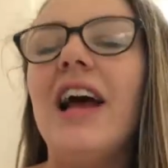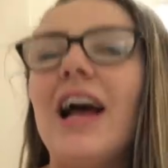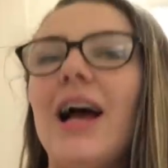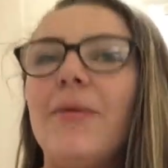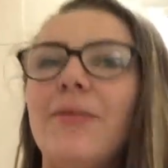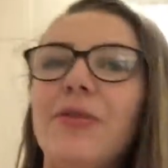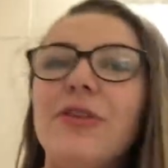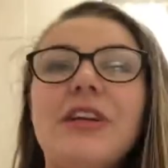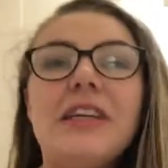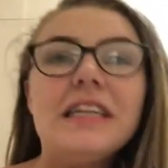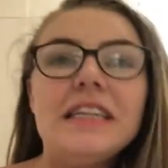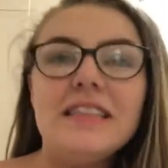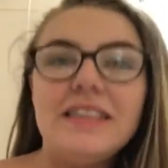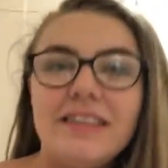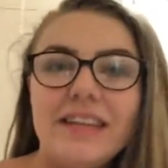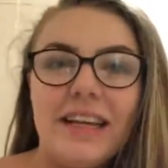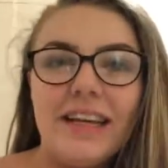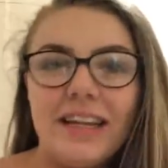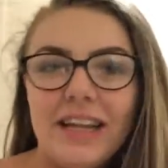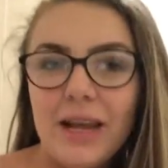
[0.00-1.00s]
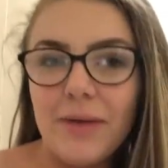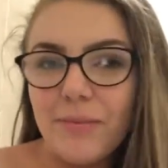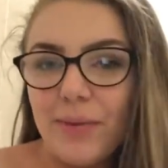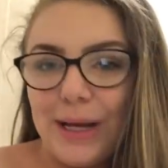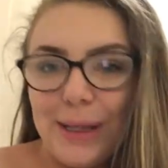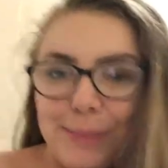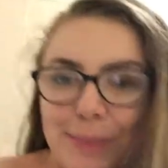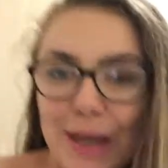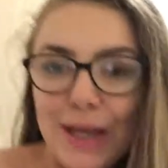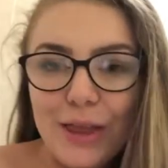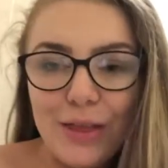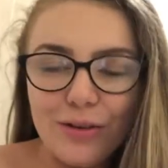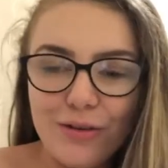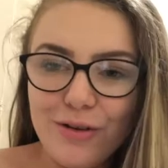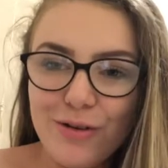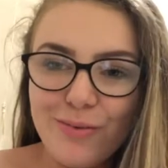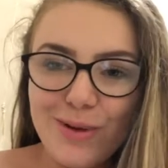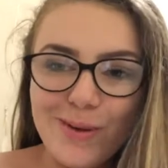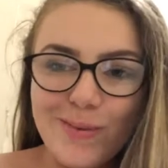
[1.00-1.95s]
I'm just in my bathroom.